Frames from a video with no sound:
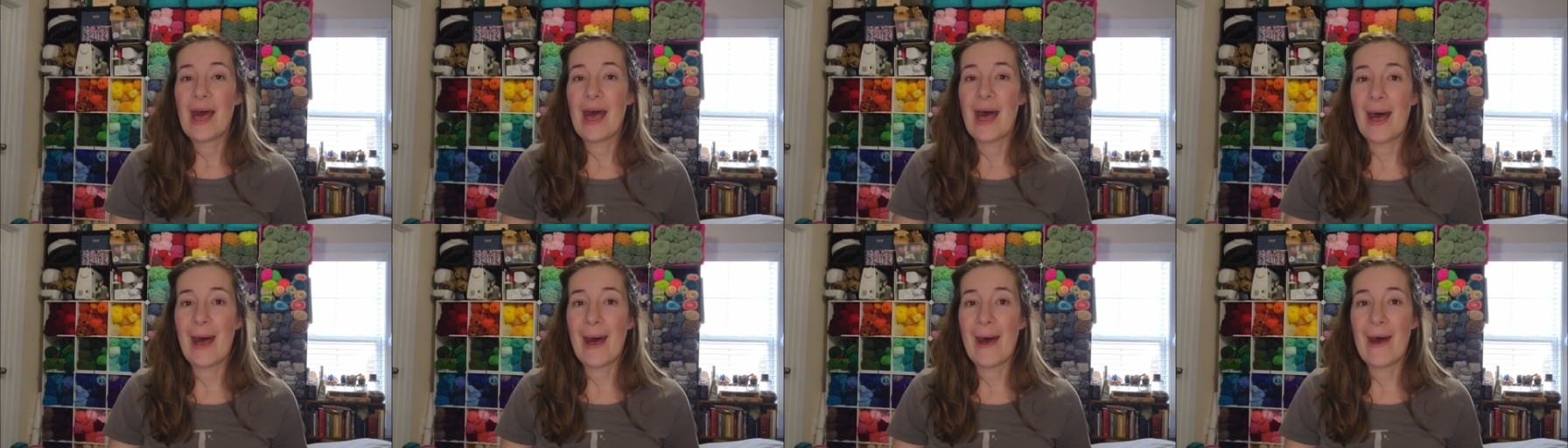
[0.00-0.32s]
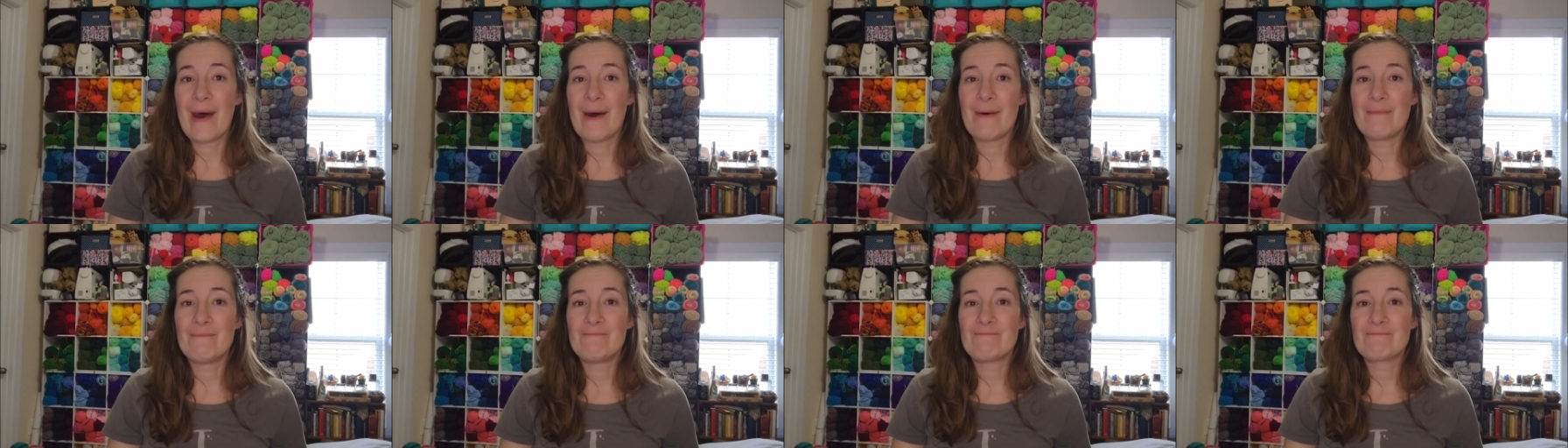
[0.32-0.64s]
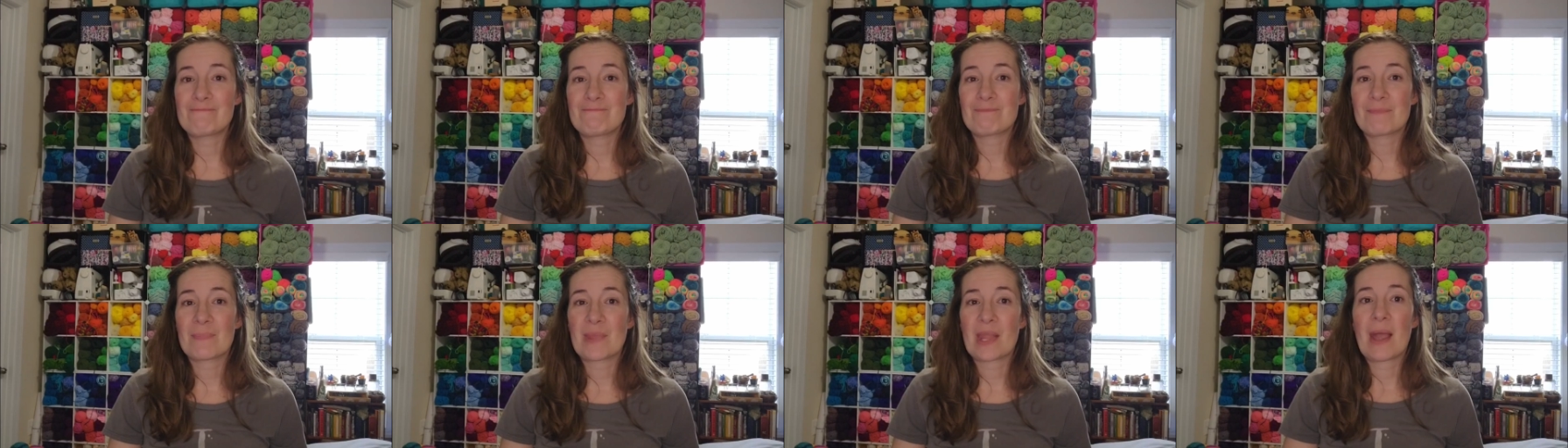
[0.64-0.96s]

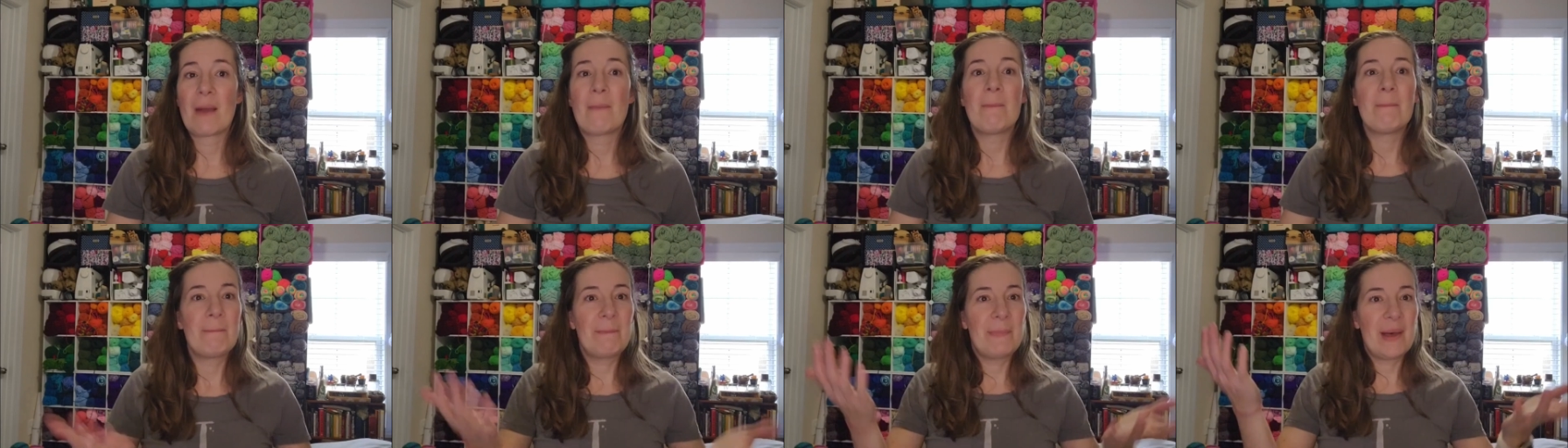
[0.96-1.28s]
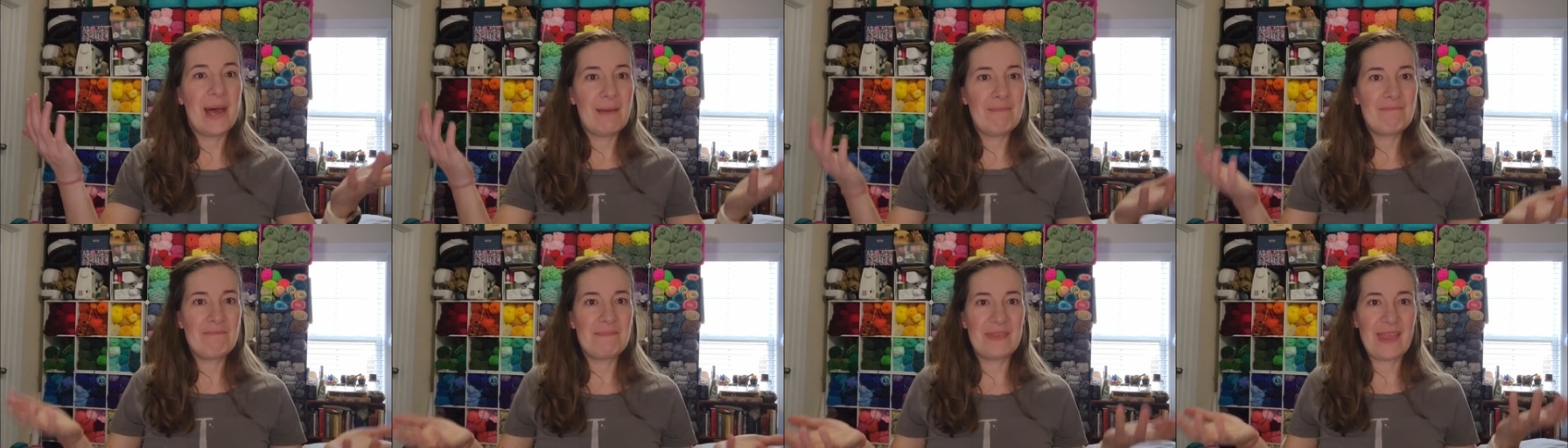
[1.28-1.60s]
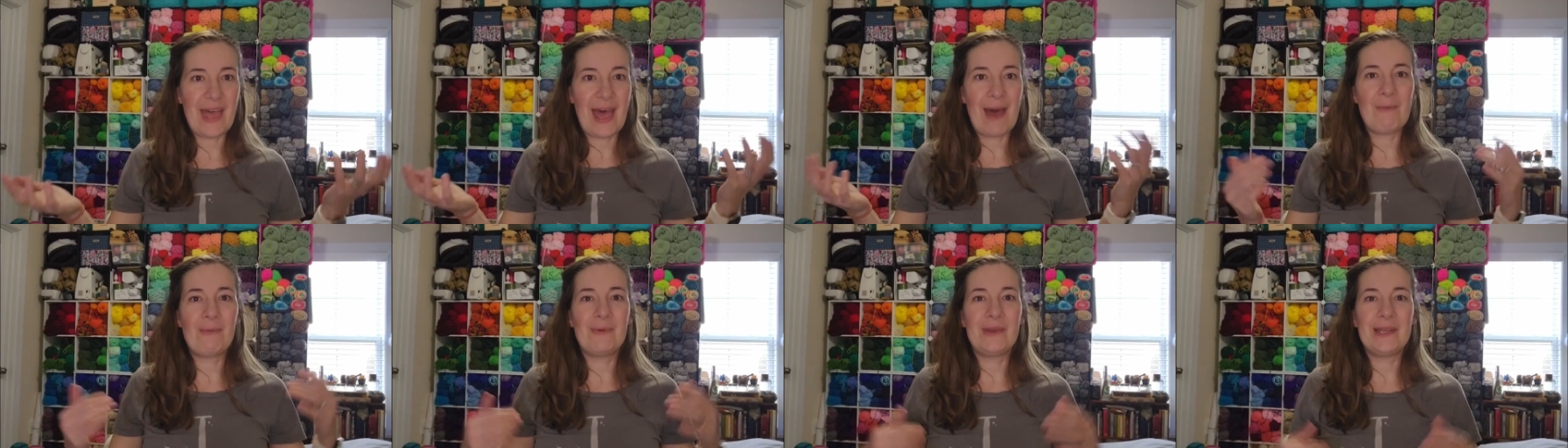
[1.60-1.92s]
But
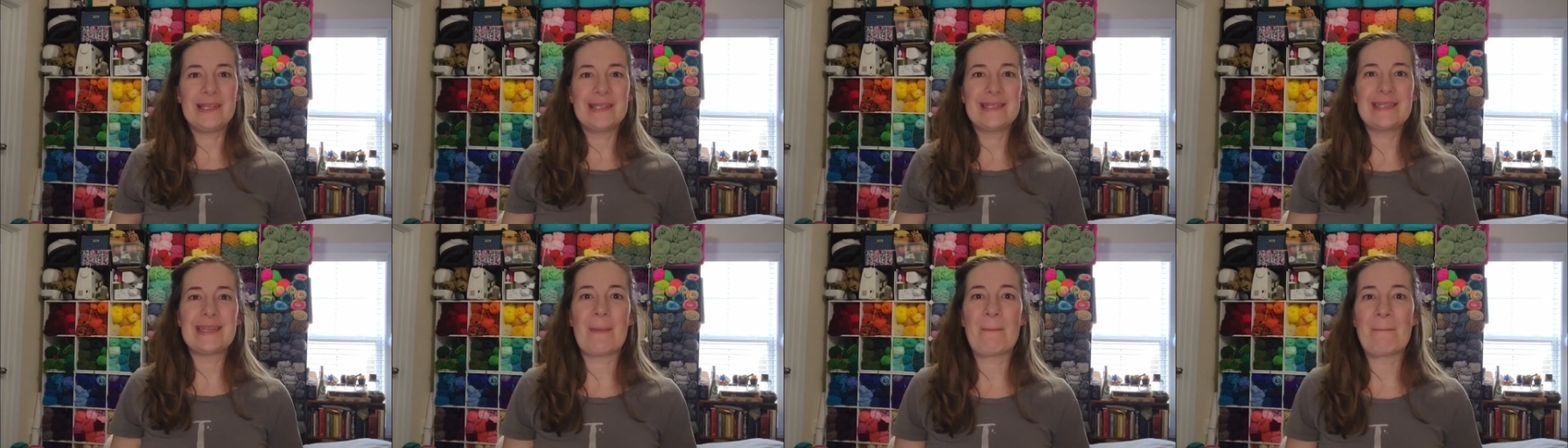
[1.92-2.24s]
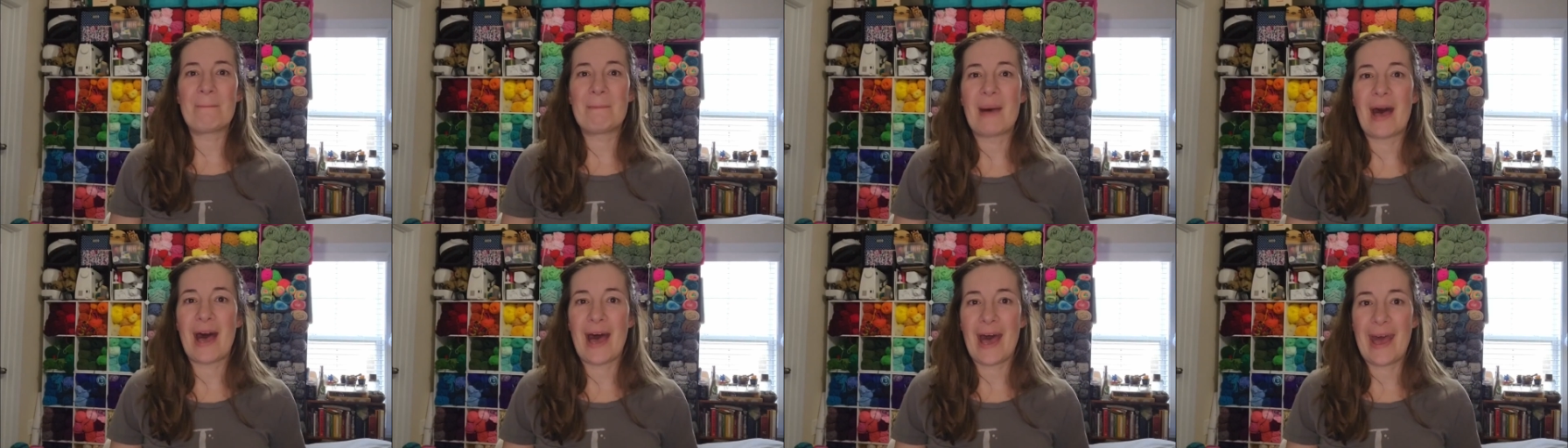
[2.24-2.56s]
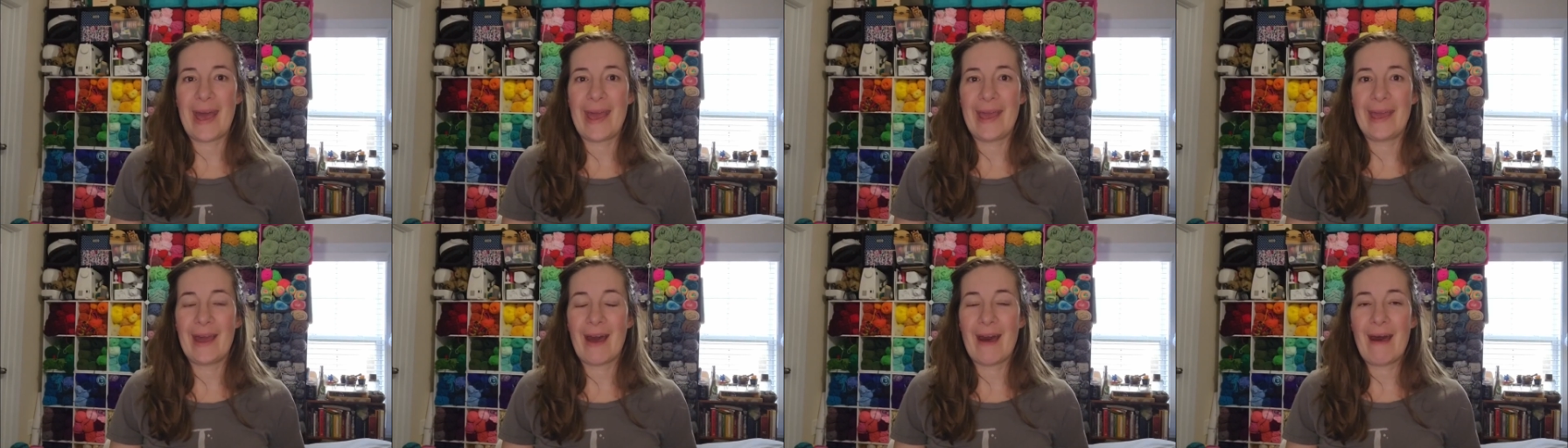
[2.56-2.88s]
that was
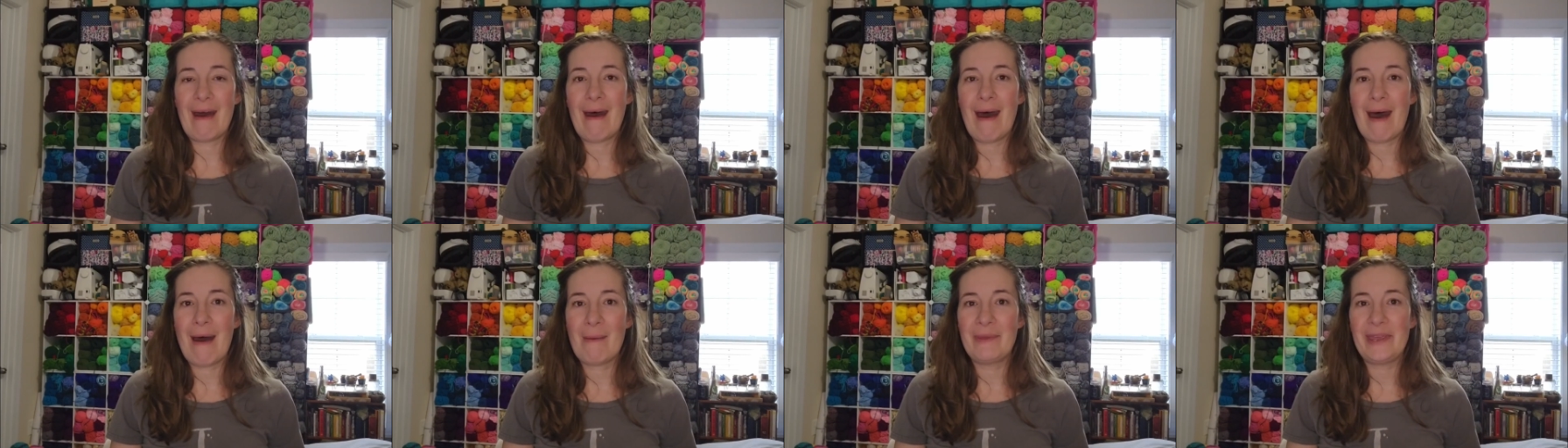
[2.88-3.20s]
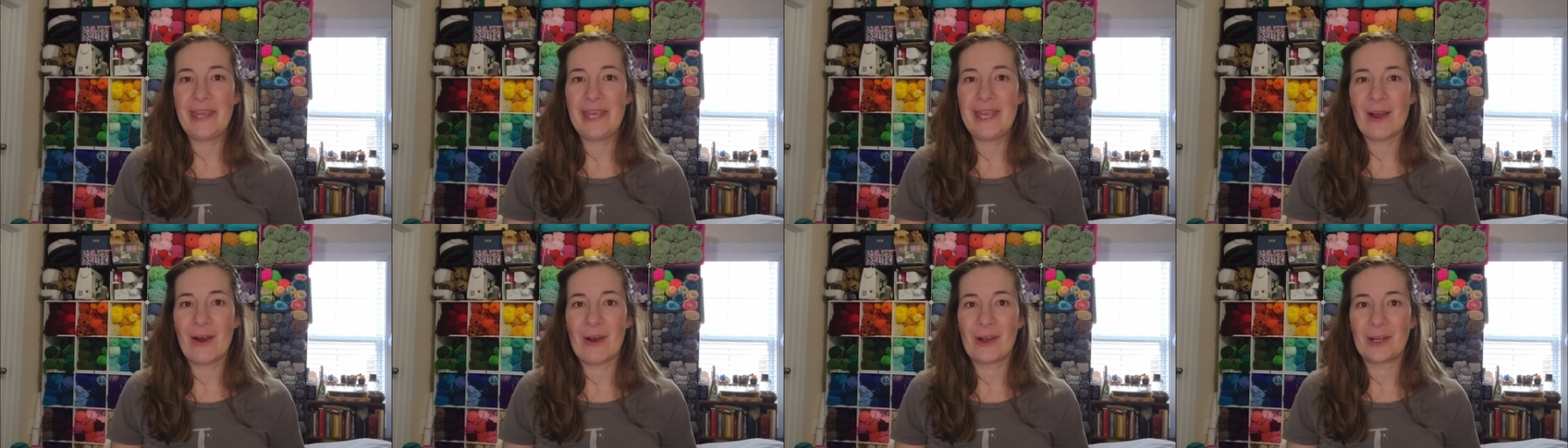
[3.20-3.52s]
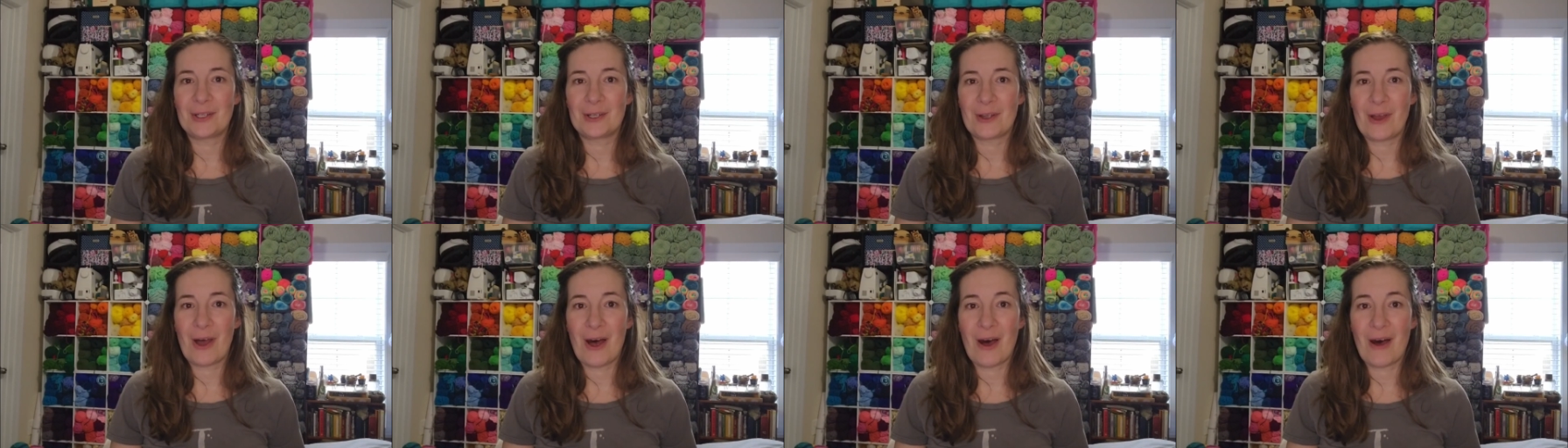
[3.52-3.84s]
my Hobbii
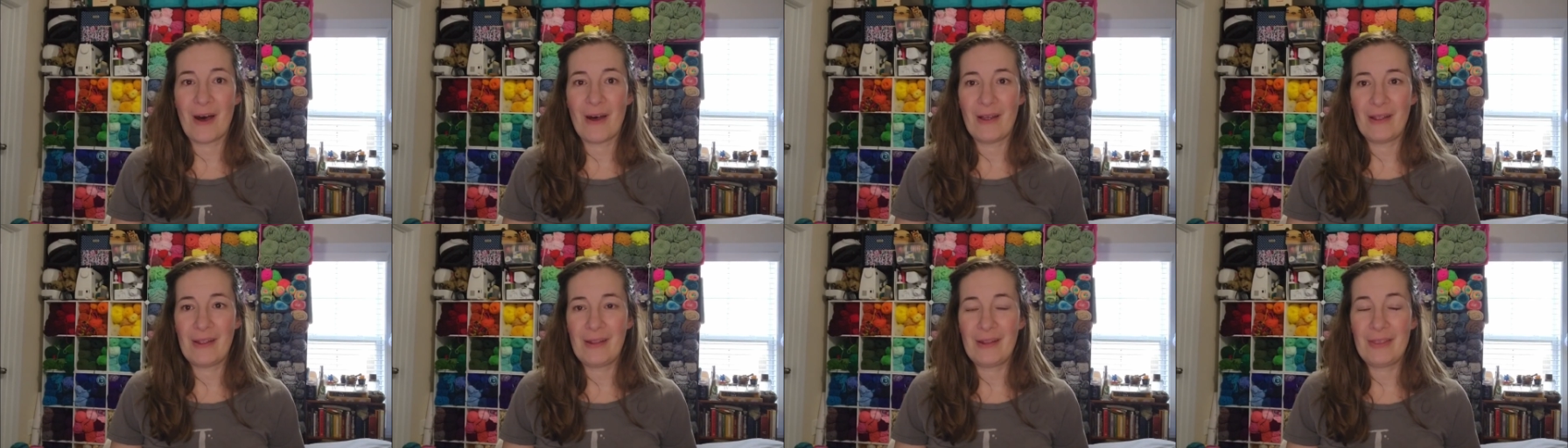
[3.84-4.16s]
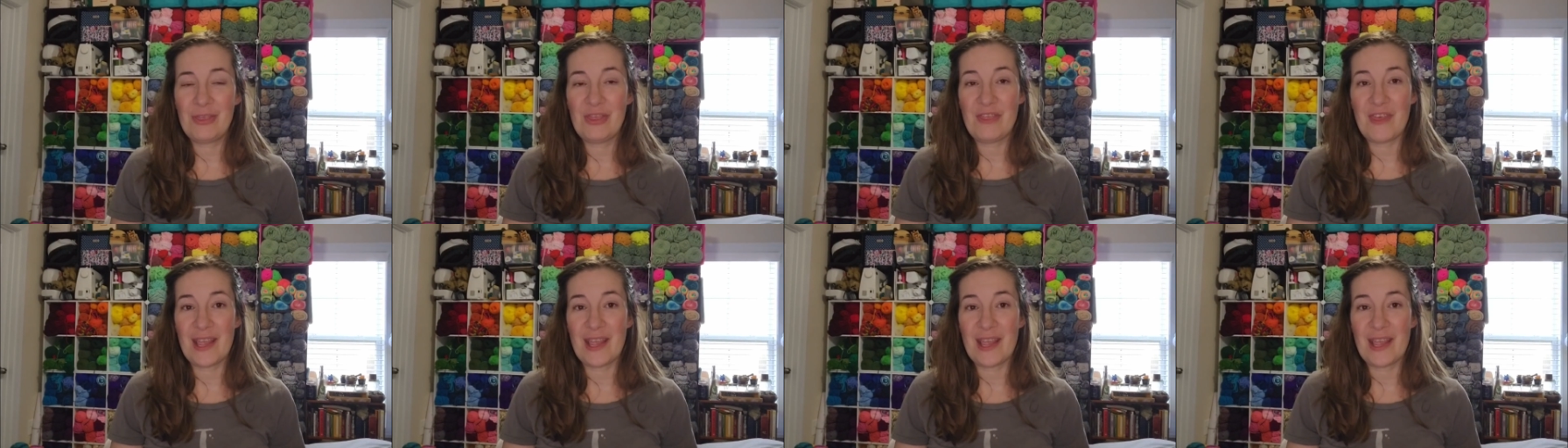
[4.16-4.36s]
yarn haul.